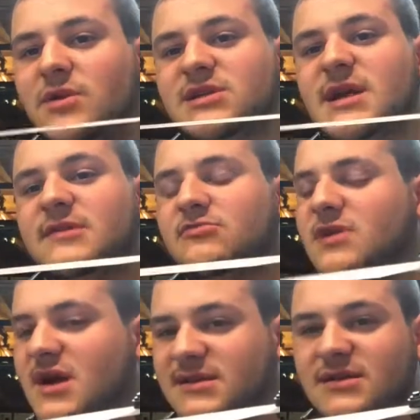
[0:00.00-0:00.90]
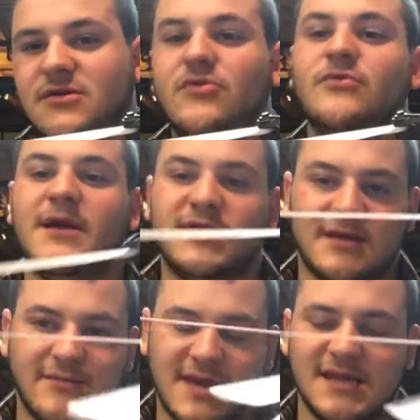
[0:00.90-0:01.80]
which I do not
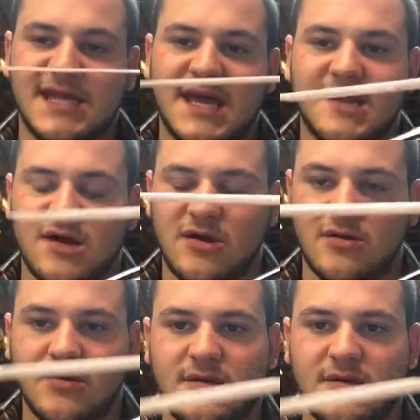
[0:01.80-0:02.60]
recommend at all.